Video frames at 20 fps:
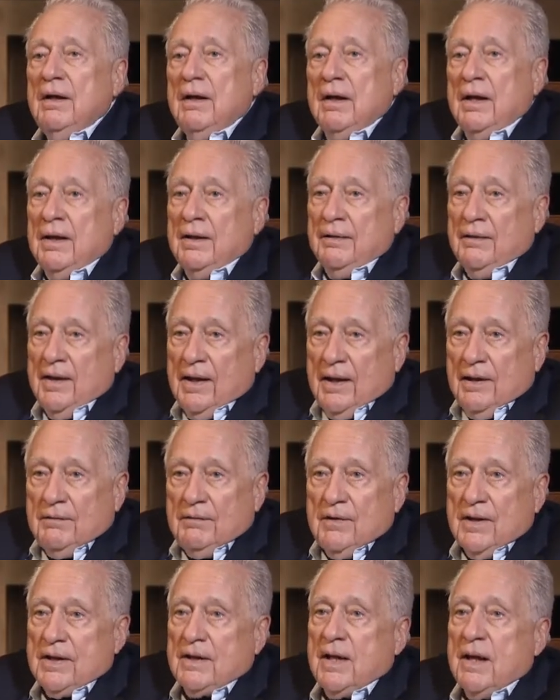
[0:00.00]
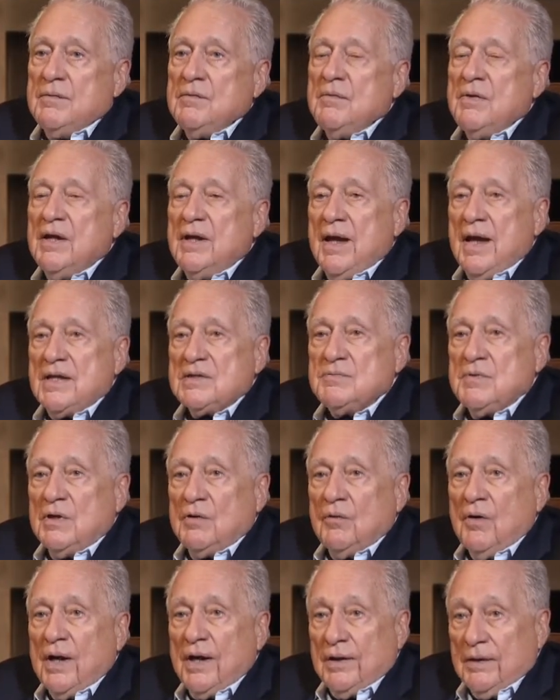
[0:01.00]
And then they came to me and asked me
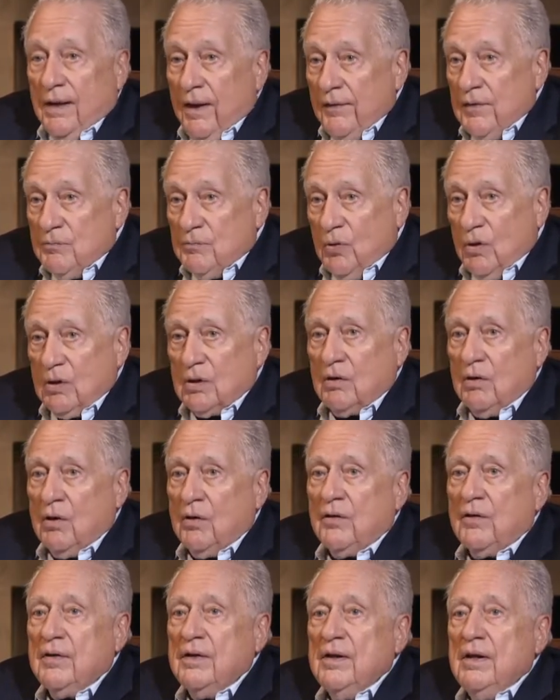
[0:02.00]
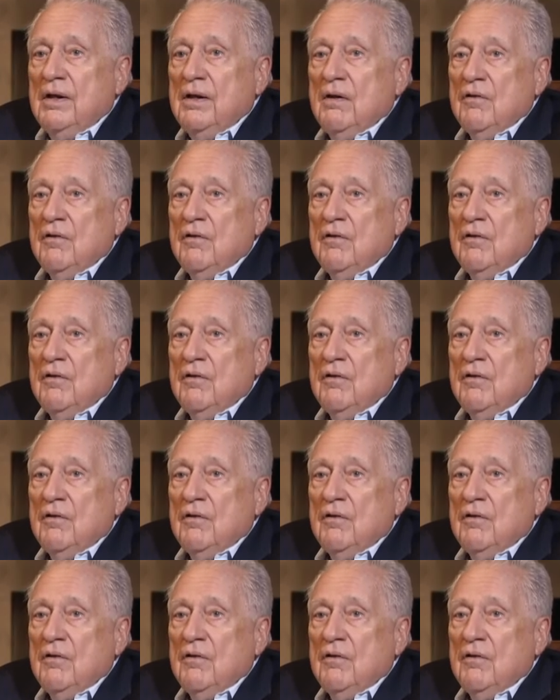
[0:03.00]
to write another book called